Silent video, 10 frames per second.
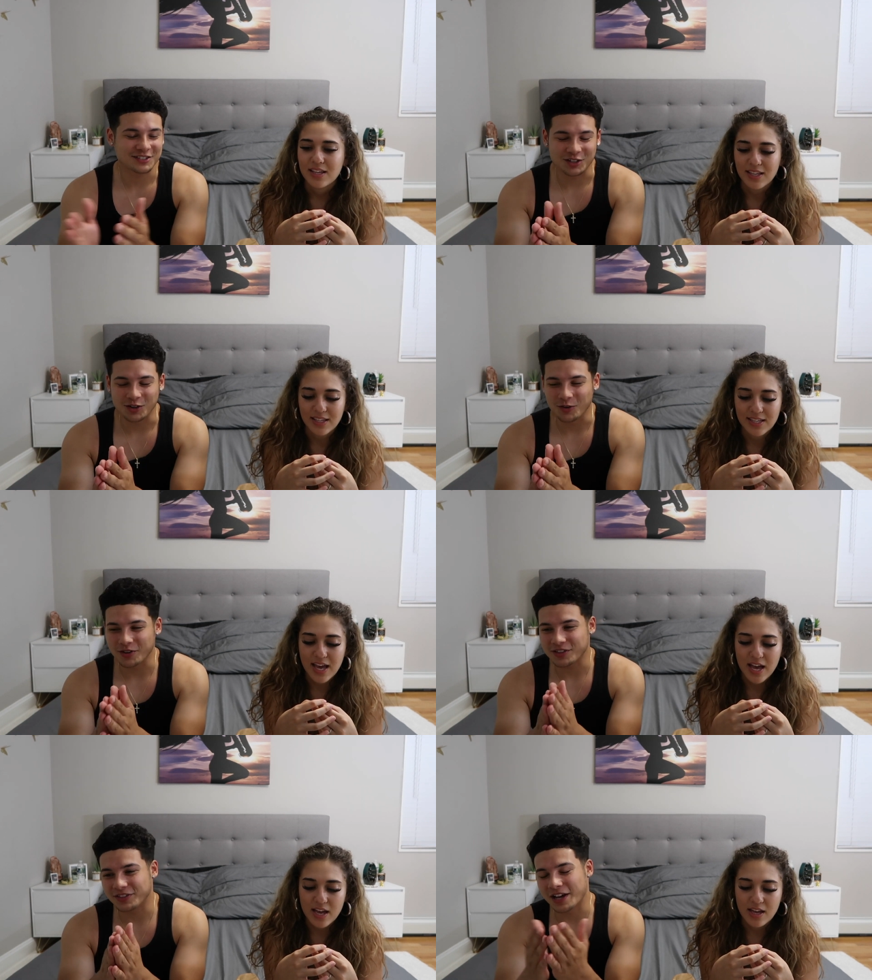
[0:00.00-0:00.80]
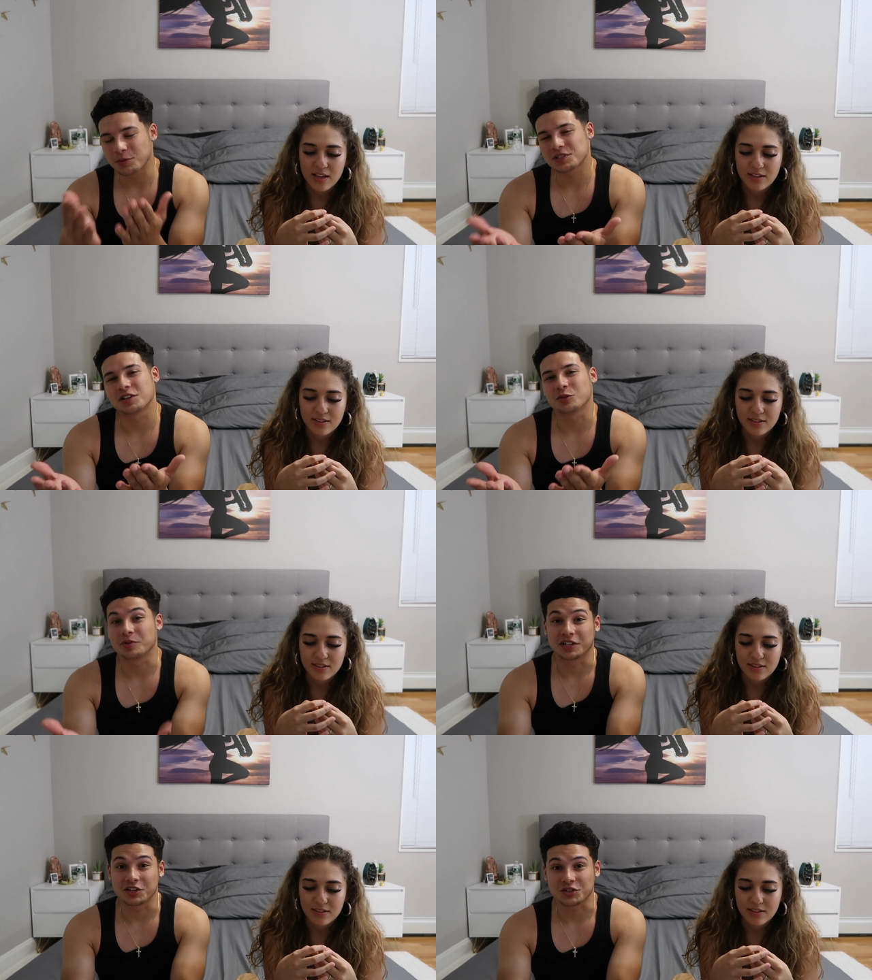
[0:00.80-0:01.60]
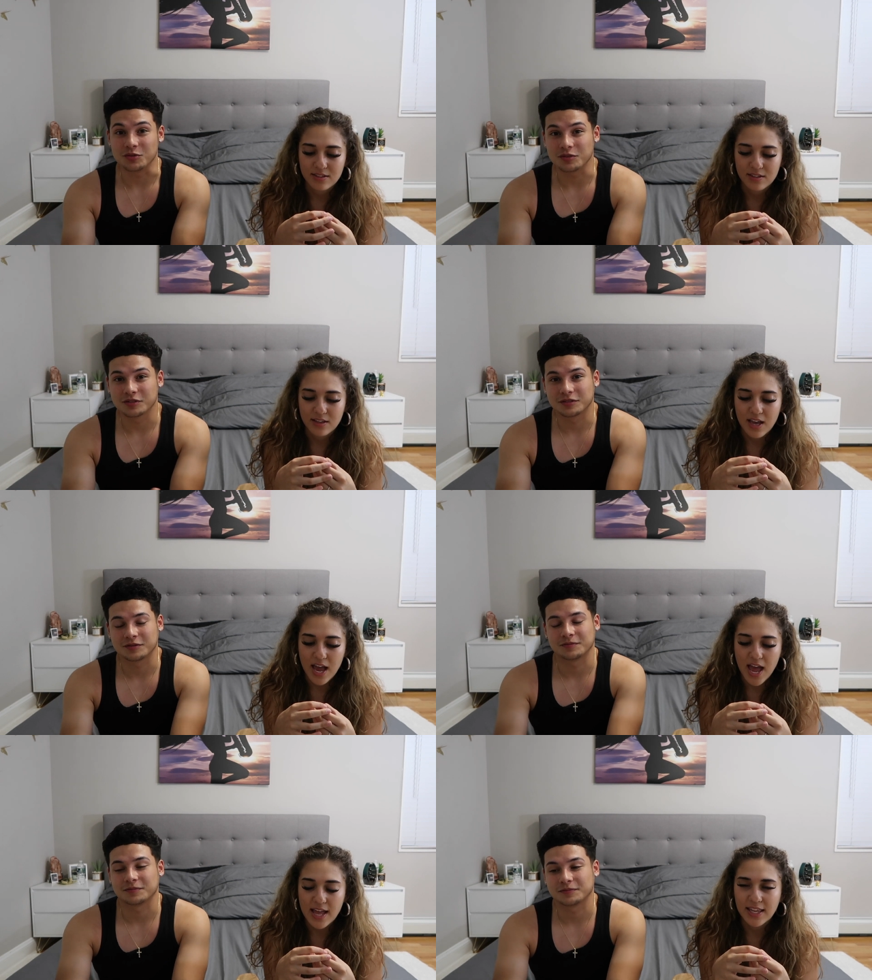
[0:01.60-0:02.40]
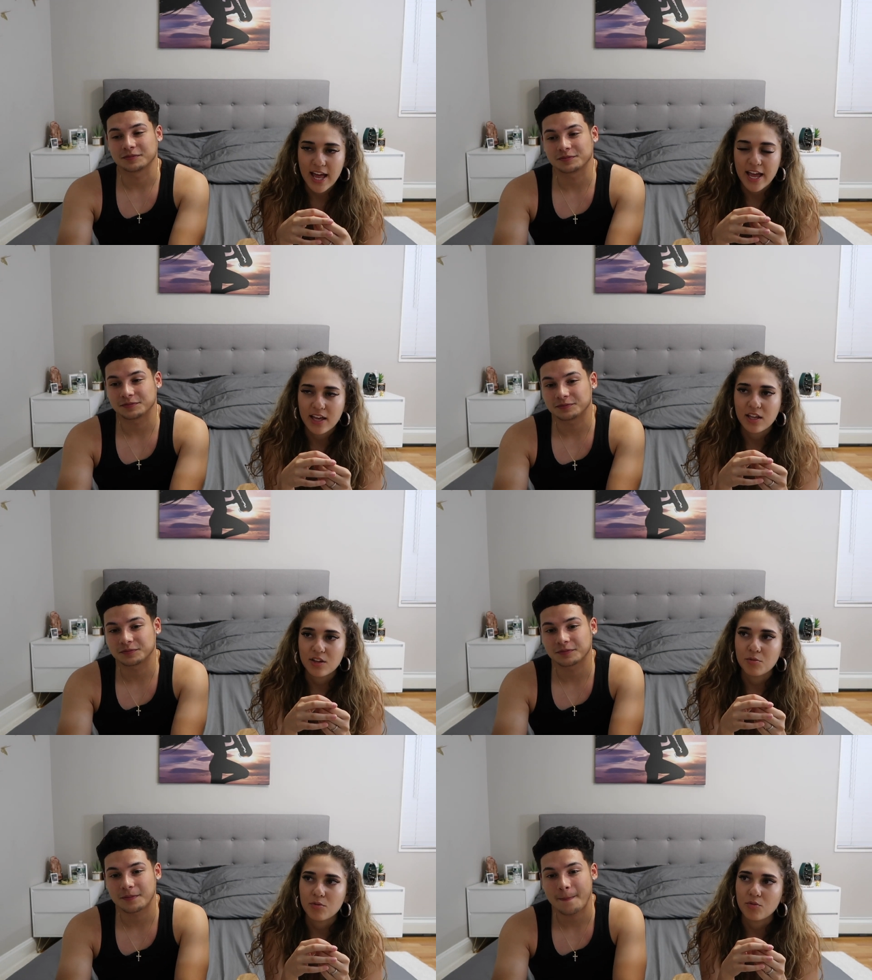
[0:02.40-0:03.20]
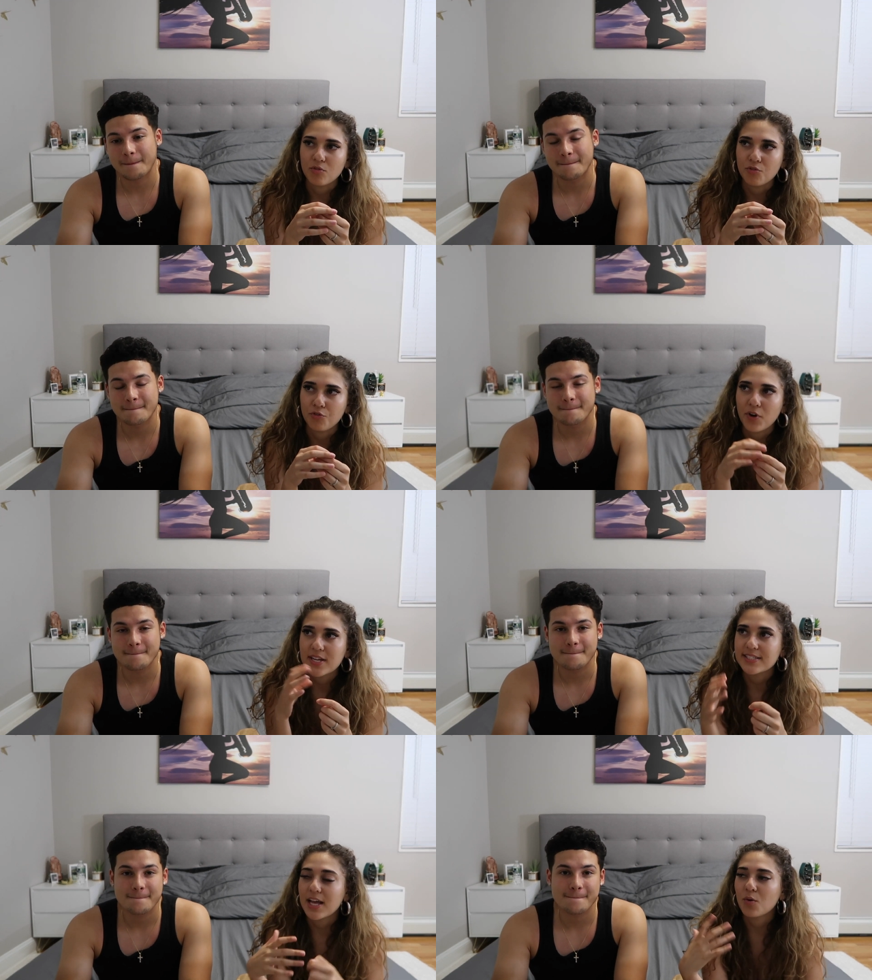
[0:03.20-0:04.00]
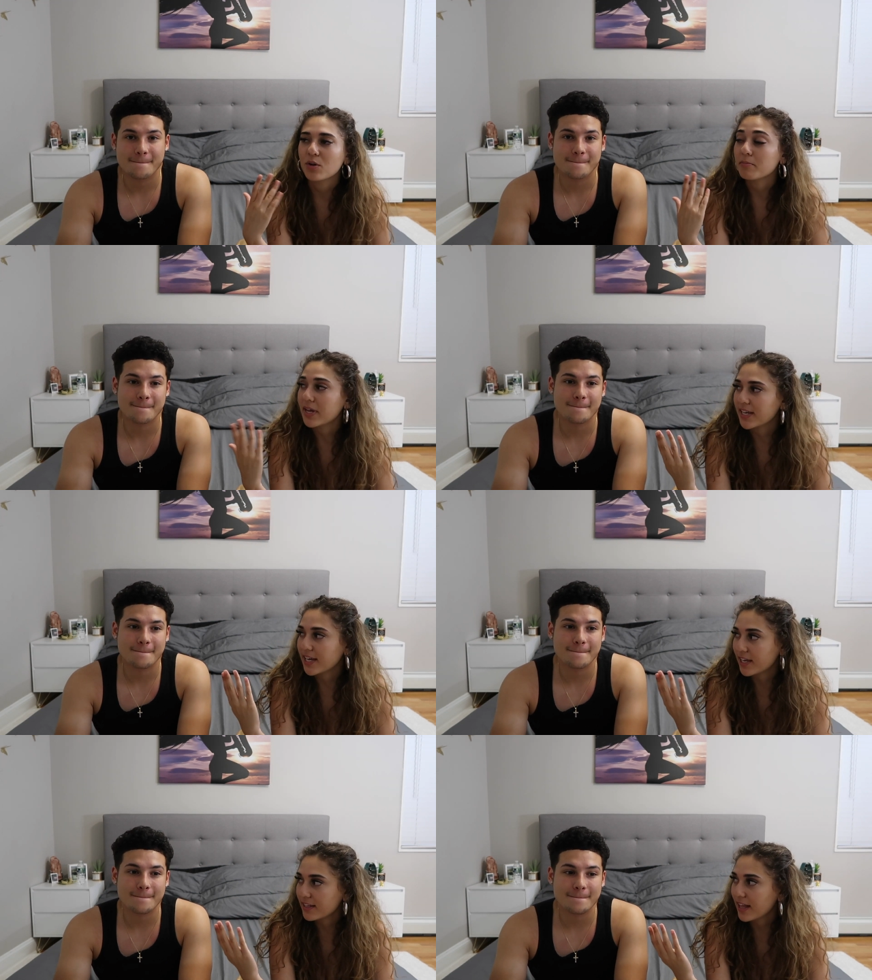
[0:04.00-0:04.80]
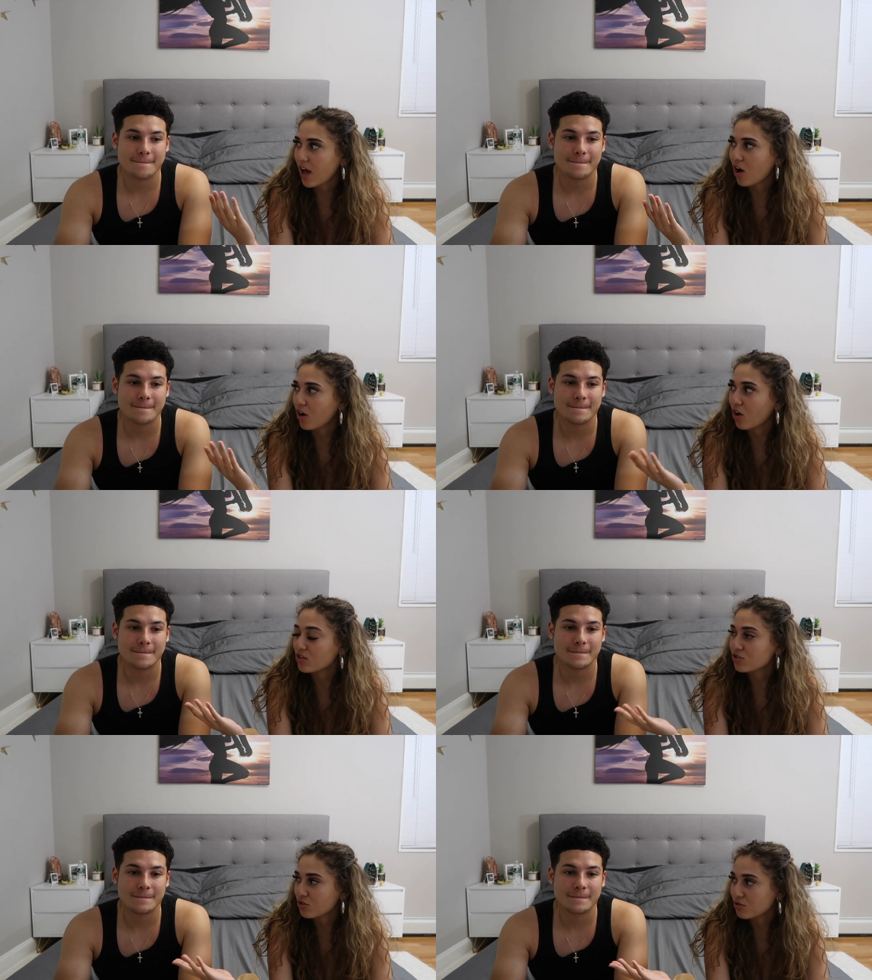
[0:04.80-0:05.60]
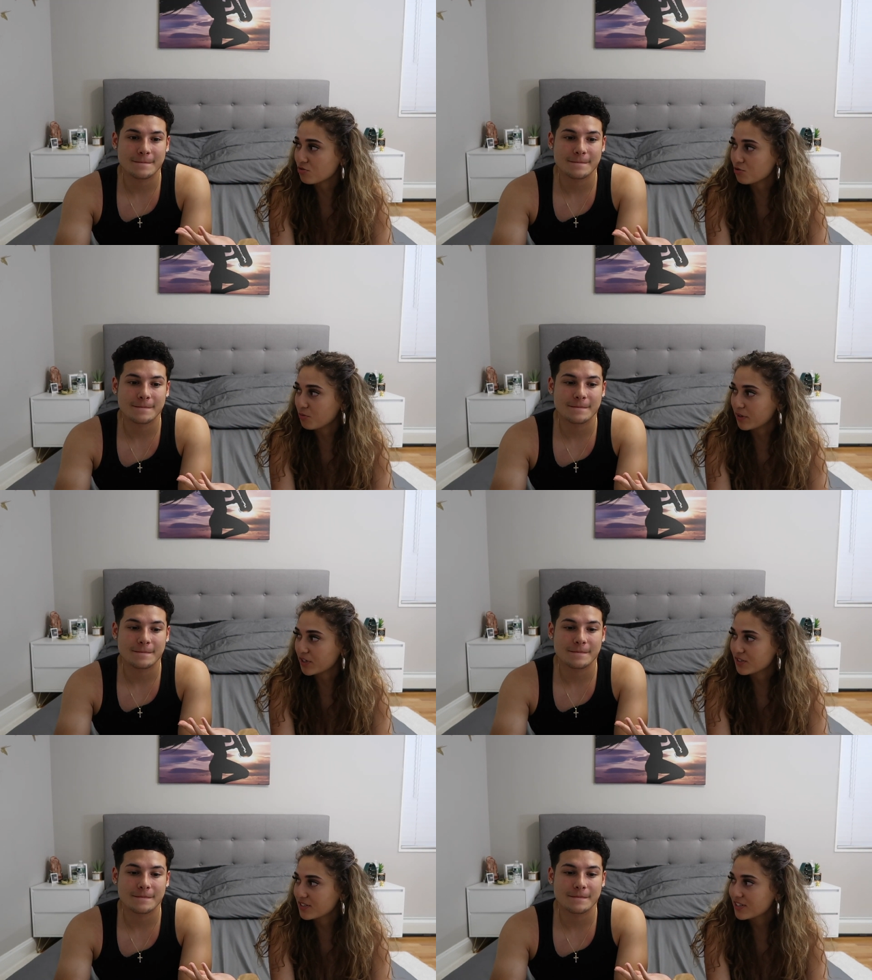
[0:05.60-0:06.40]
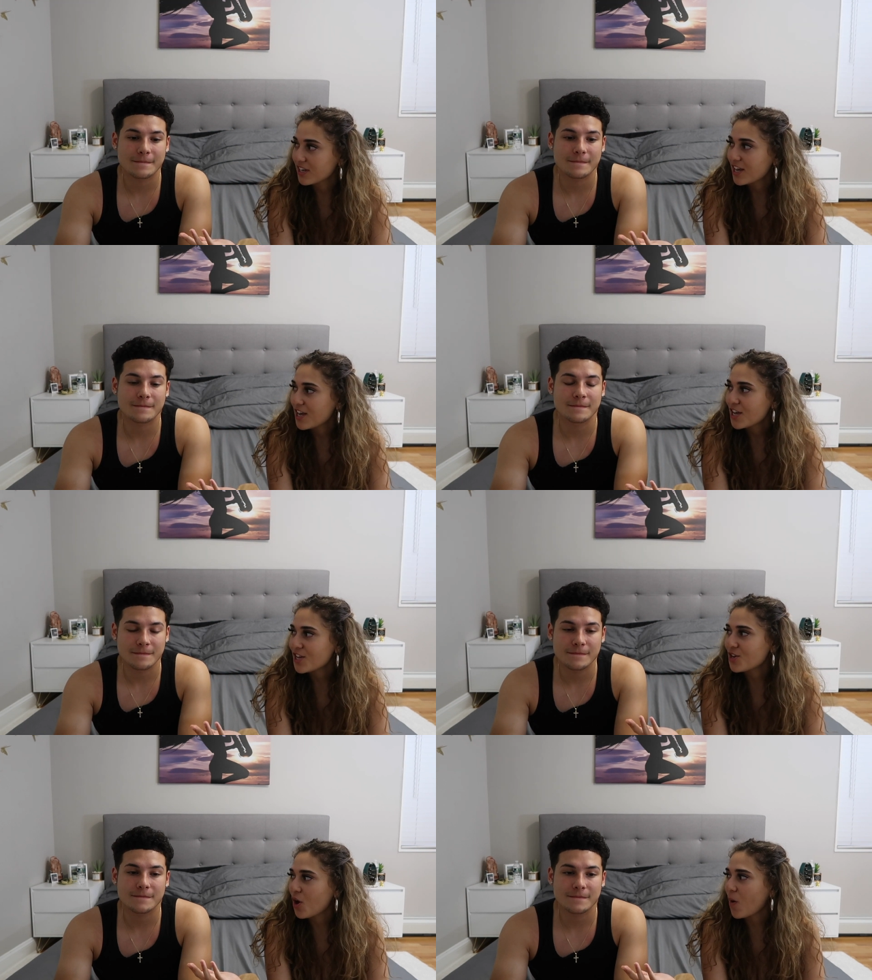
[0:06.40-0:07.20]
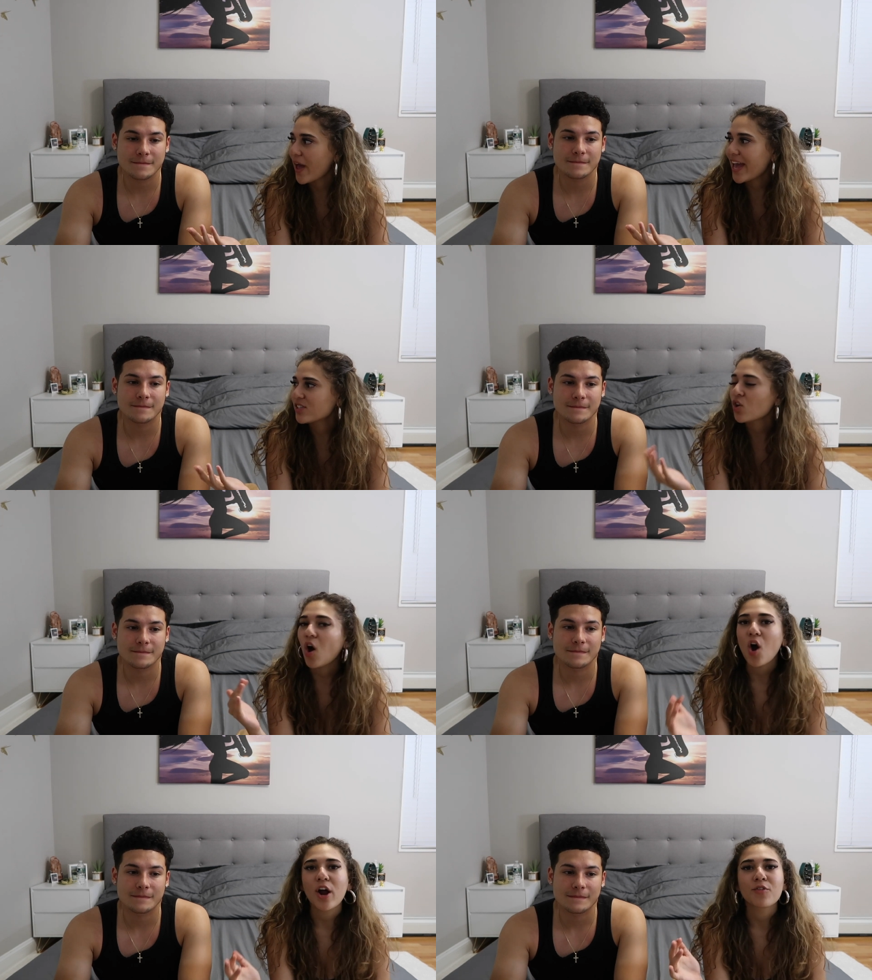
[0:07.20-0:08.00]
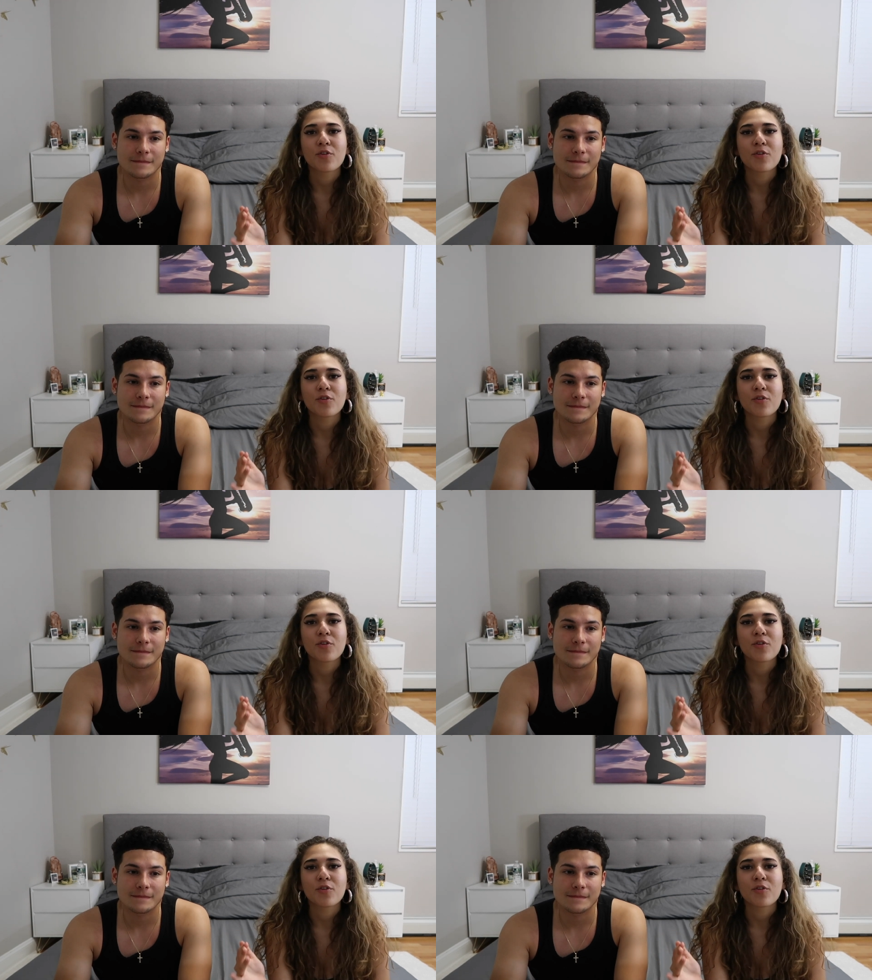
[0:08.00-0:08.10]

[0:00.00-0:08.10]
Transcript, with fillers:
Speaker 1: so yeah that was another big issue
Speaker 2: and like friends that we're making that are also youtubers you know it's hard